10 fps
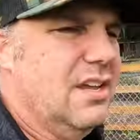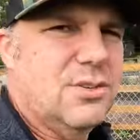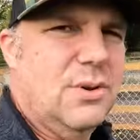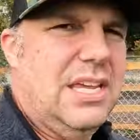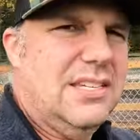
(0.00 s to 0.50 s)

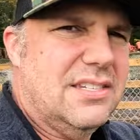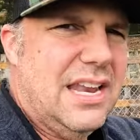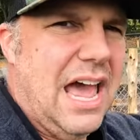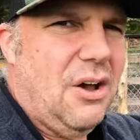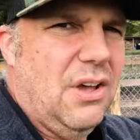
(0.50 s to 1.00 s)
So he's
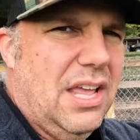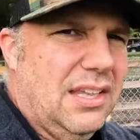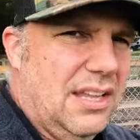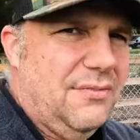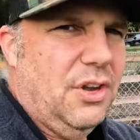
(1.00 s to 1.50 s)
now
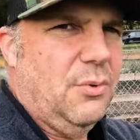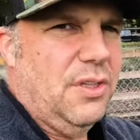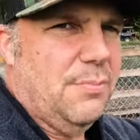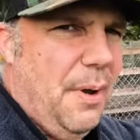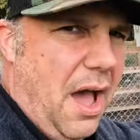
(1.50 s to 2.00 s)
living
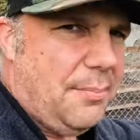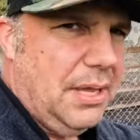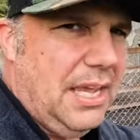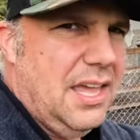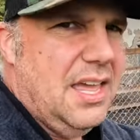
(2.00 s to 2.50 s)
with
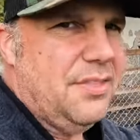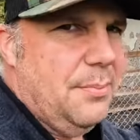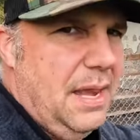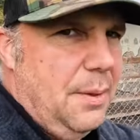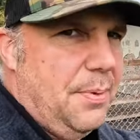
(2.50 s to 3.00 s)
Bobby, the
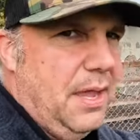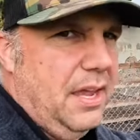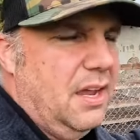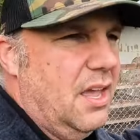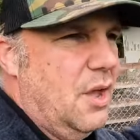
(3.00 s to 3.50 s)
mini
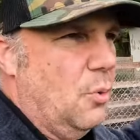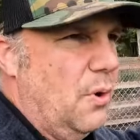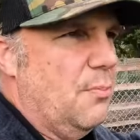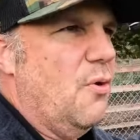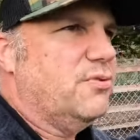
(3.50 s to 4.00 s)
pig.
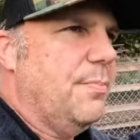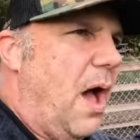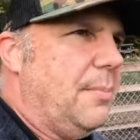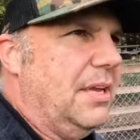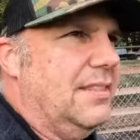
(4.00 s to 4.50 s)
We moved
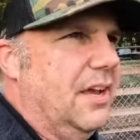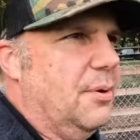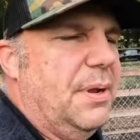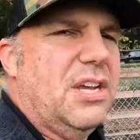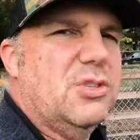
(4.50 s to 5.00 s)
Bobby in there
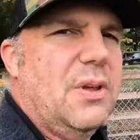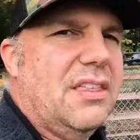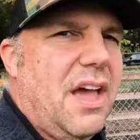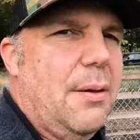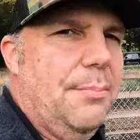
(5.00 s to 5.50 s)
because we
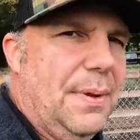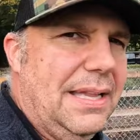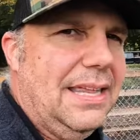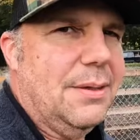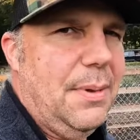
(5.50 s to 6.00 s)
thought
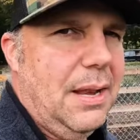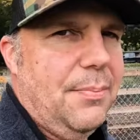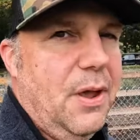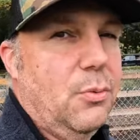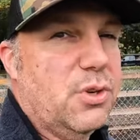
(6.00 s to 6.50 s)
Billy, the mini
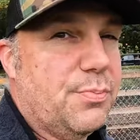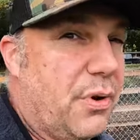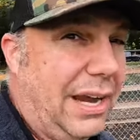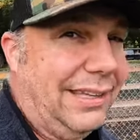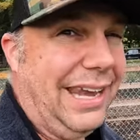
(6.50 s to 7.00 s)
pig, was
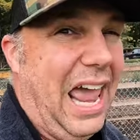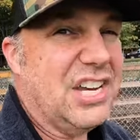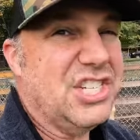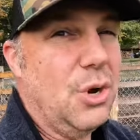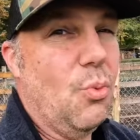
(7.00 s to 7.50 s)
pregnant, and she